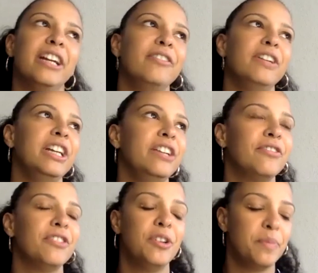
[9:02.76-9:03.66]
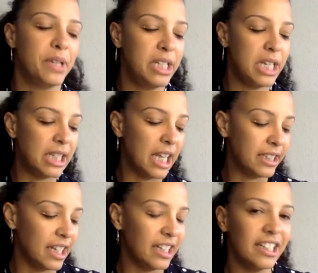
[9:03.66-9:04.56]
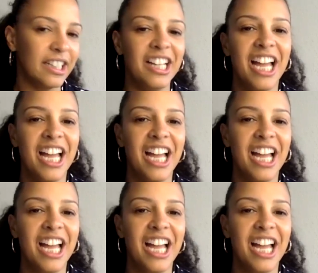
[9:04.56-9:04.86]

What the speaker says: I read from Yalana.